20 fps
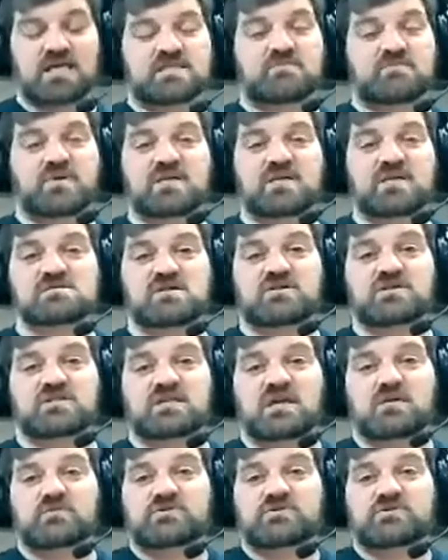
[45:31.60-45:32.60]
depends on the
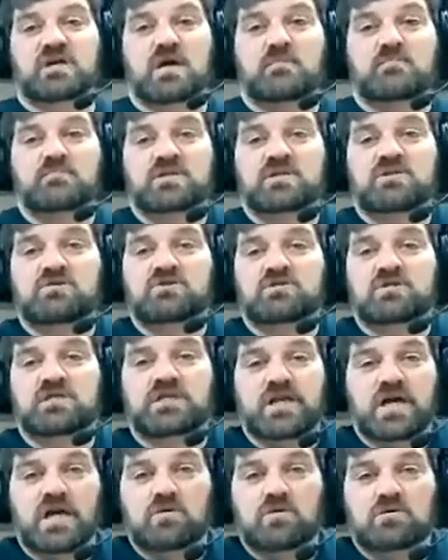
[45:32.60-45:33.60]
tabletop, but usually
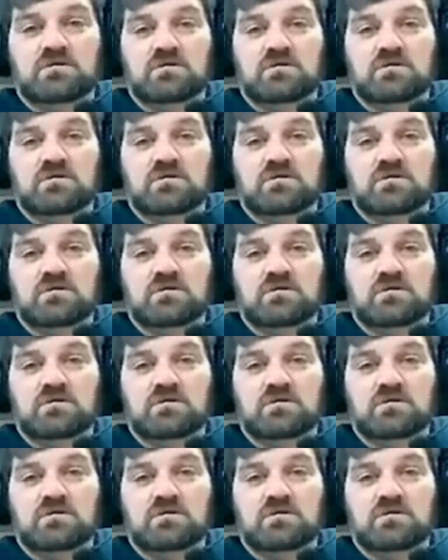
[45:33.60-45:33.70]
no.